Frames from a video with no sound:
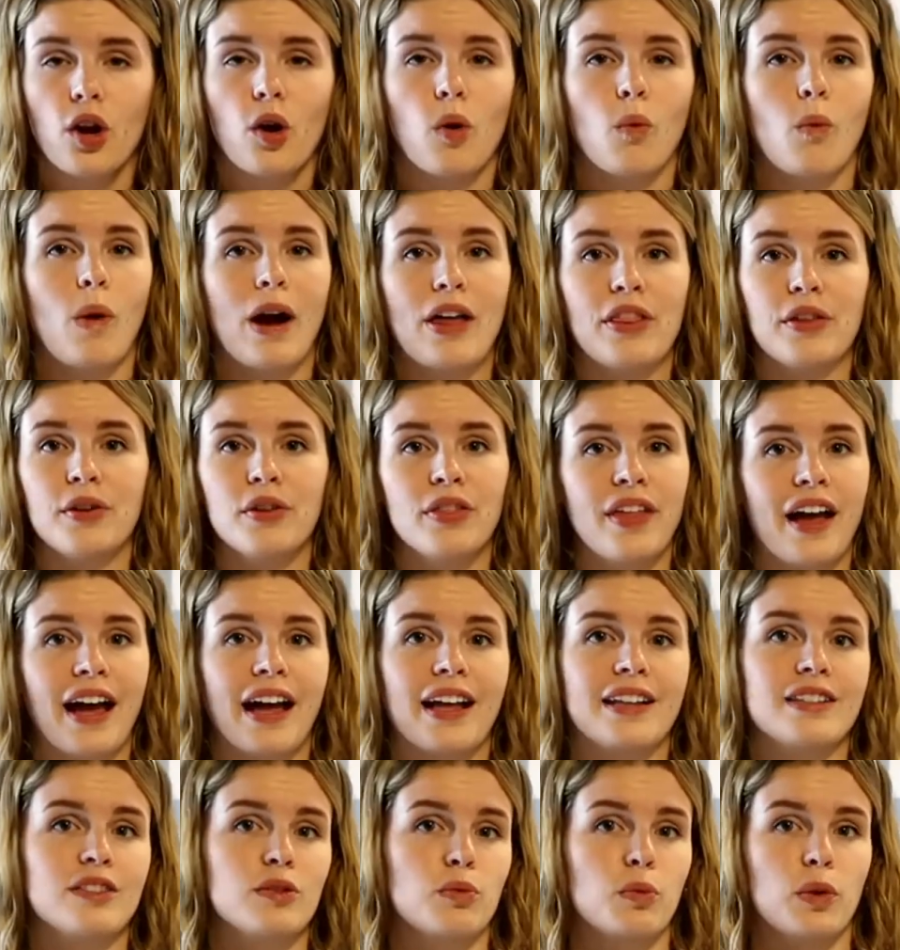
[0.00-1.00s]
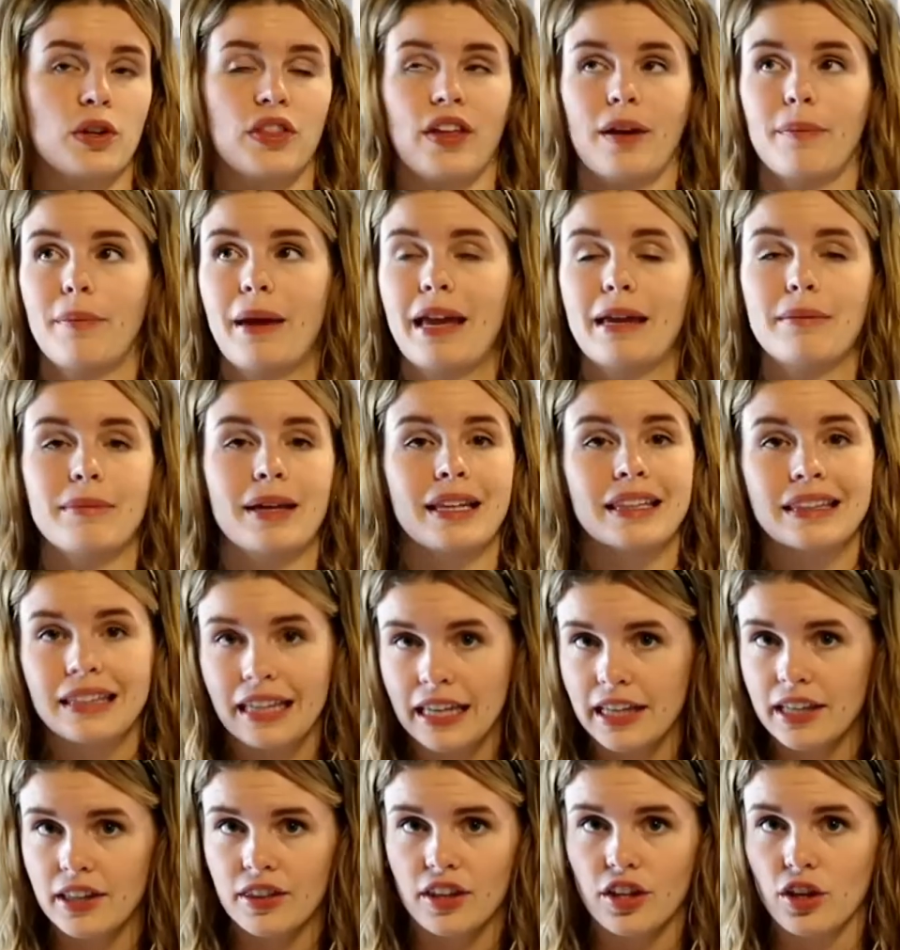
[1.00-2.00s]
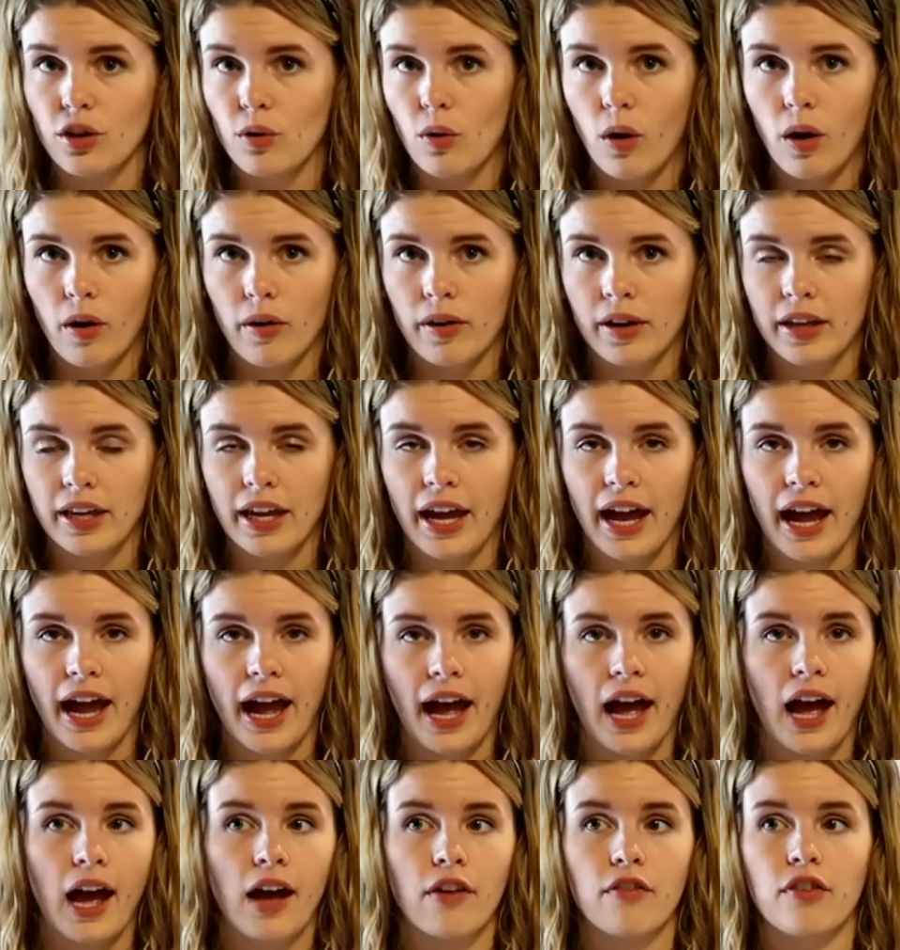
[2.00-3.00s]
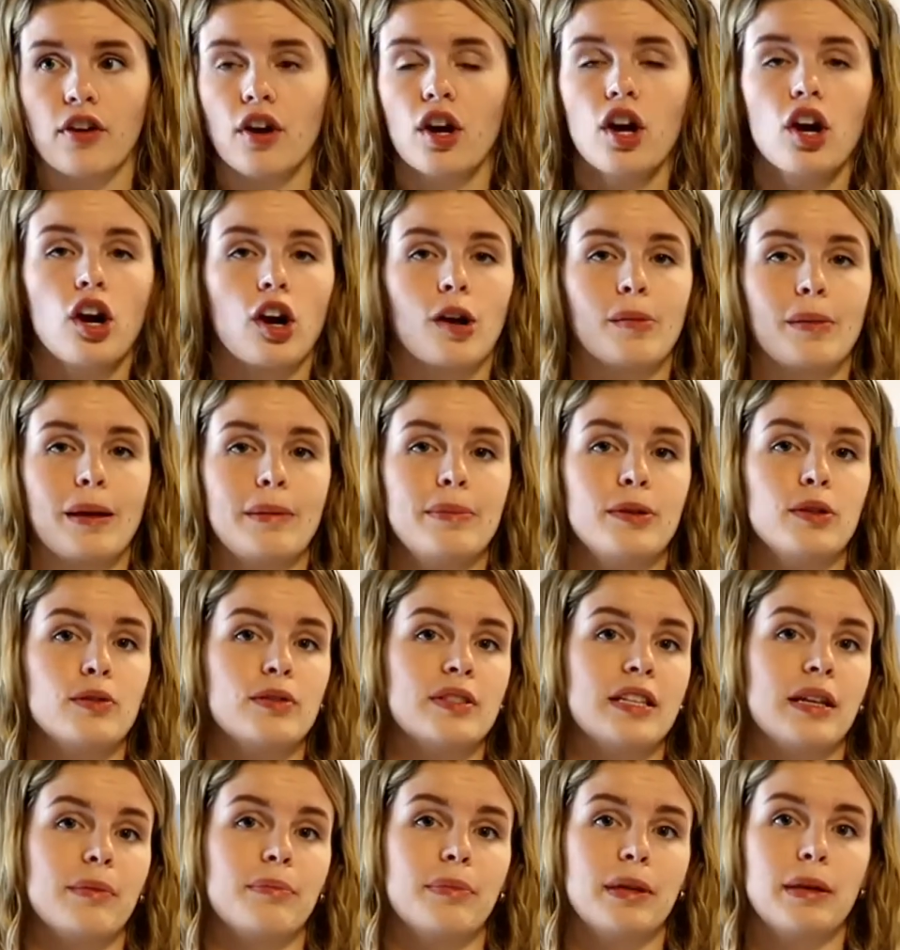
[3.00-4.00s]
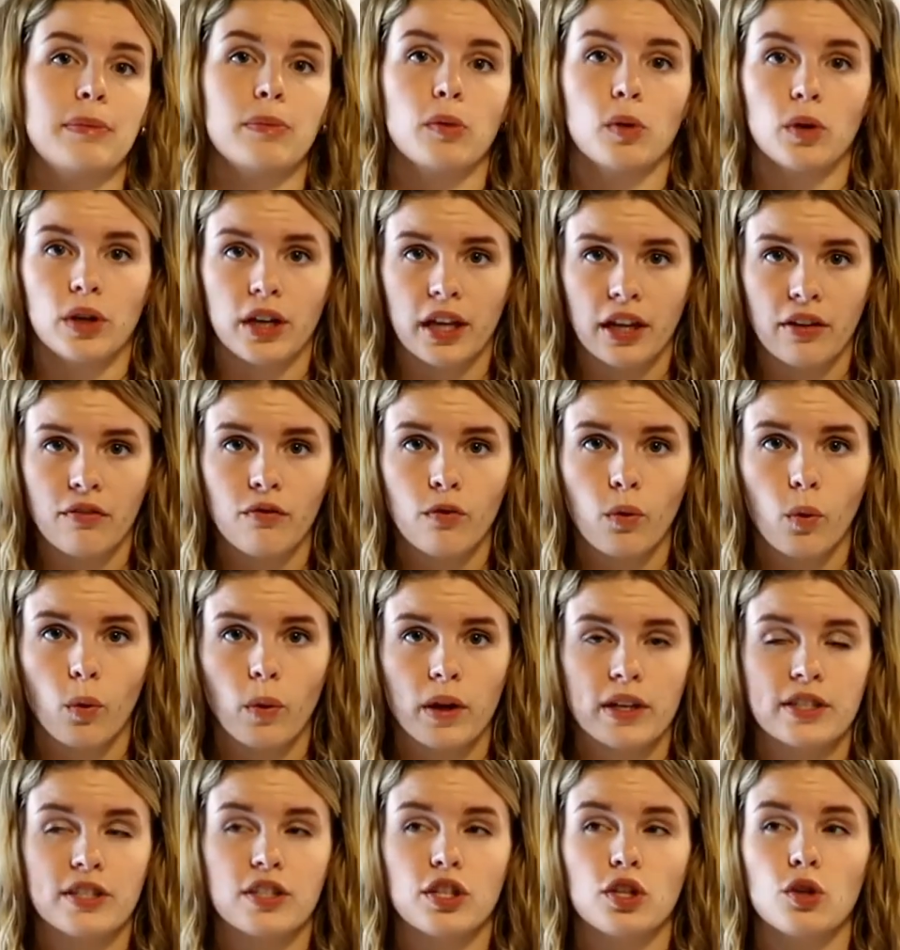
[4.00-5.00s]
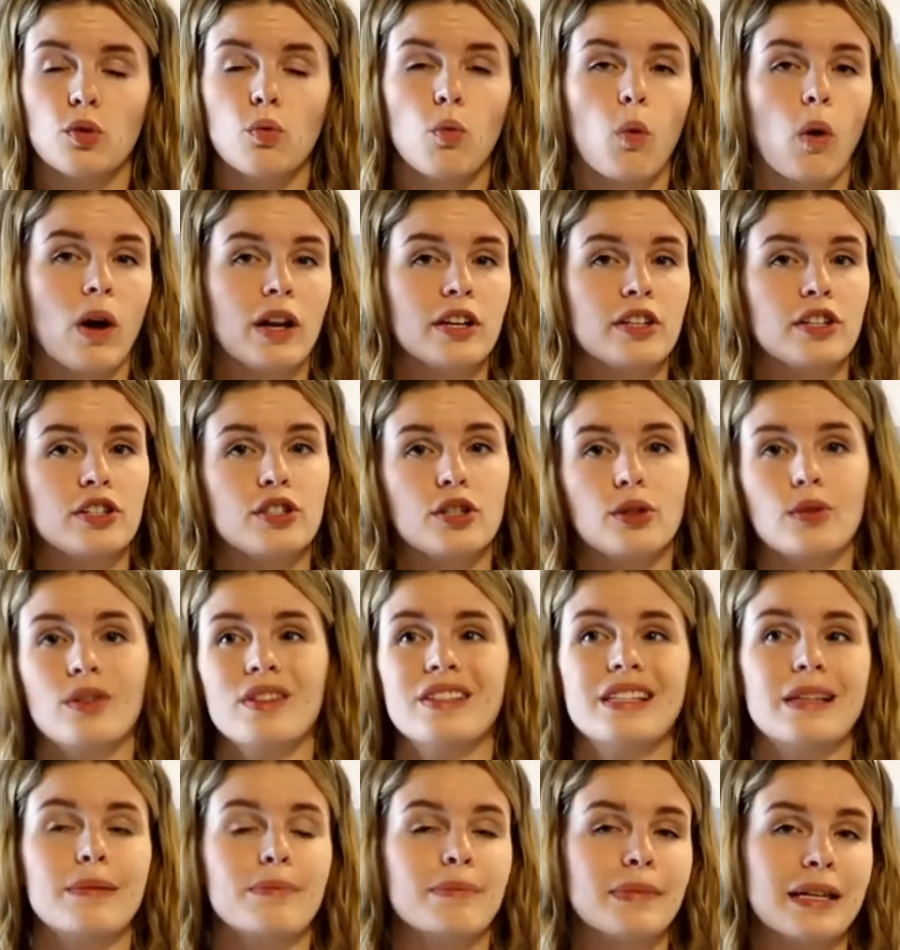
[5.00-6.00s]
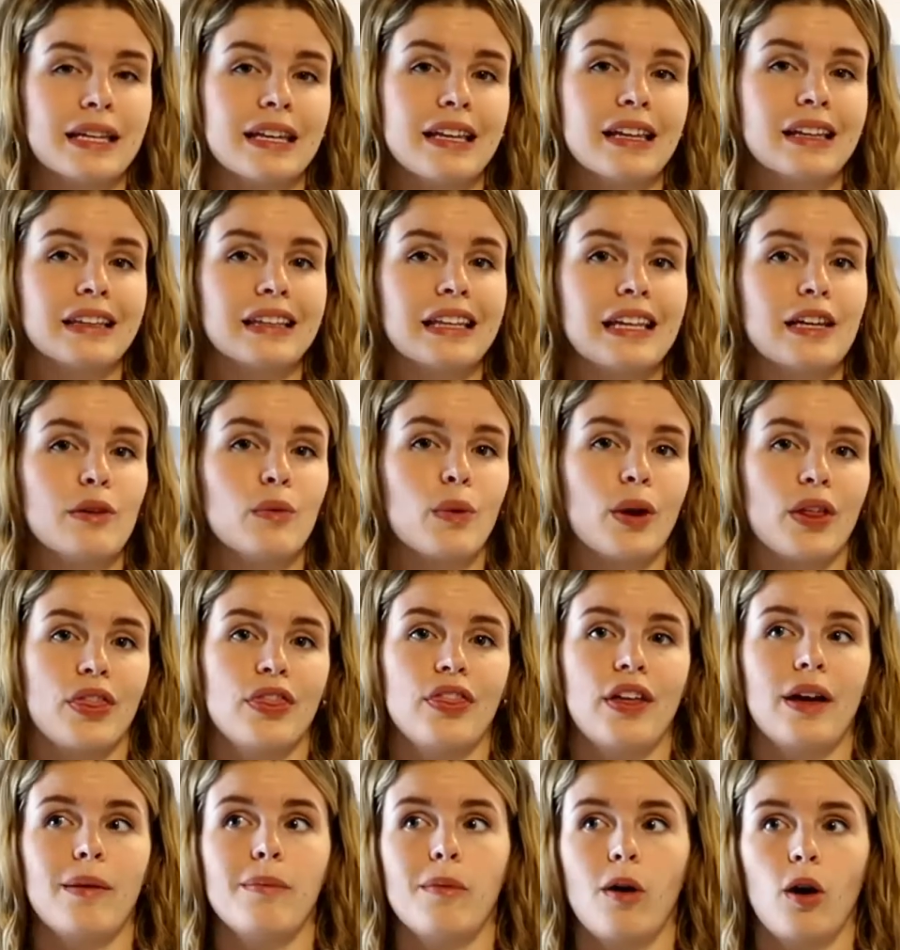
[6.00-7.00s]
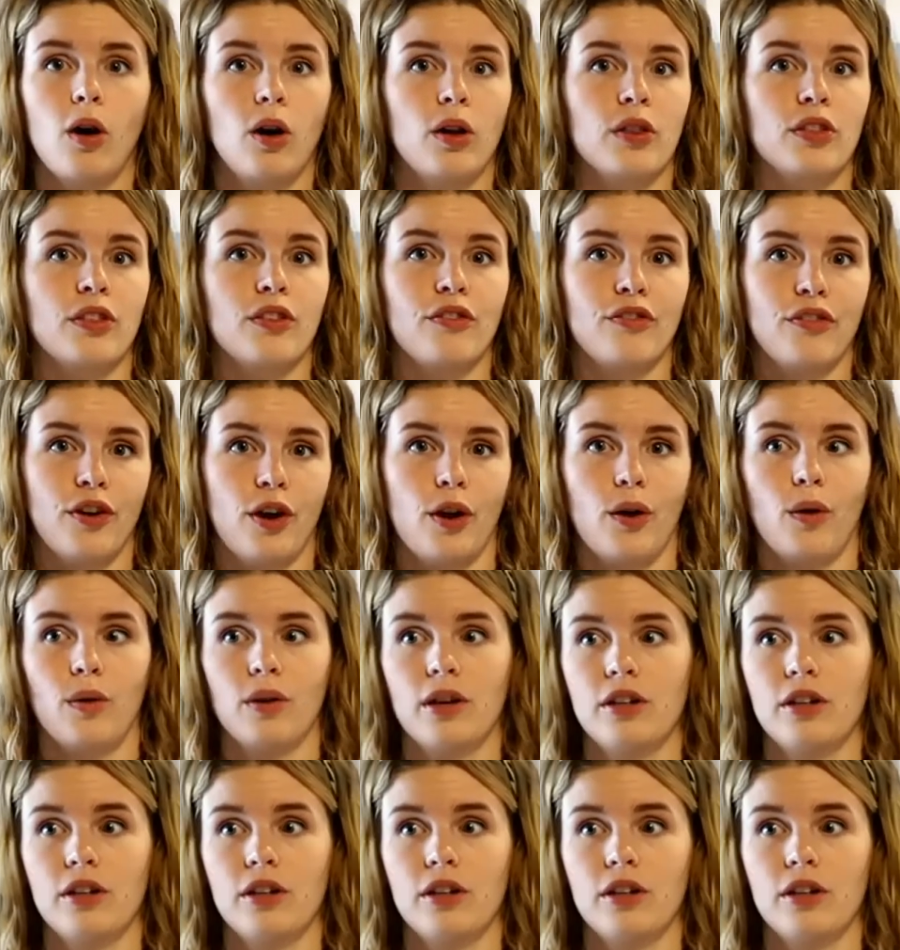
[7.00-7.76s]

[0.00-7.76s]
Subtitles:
Whether that's with a payment link that you already have, or maybe you send people an invoice, you want to do this immediately with them on the phone.